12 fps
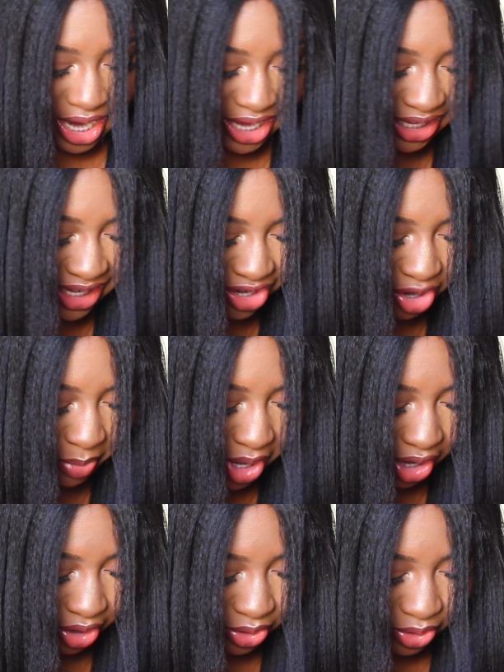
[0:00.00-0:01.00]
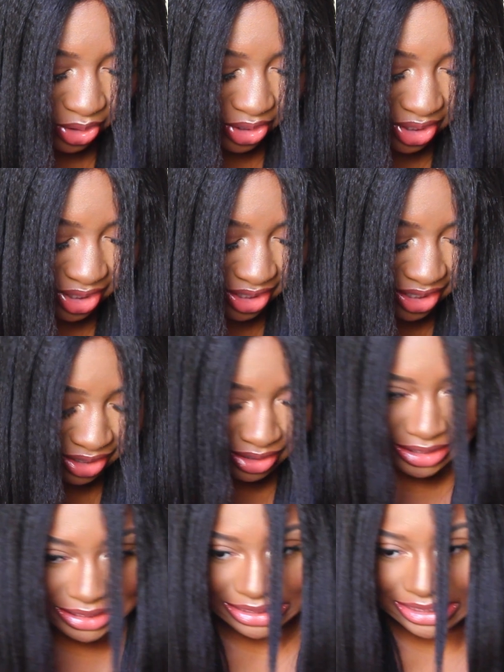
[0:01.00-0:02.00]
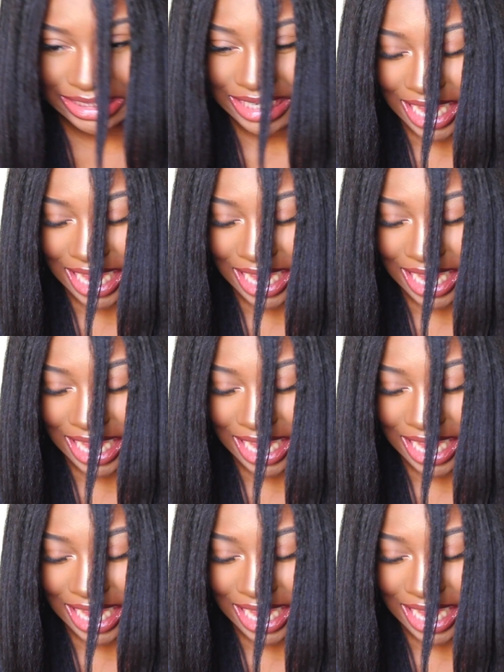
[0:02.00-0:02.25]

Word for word: I ain't eat no more. Huh?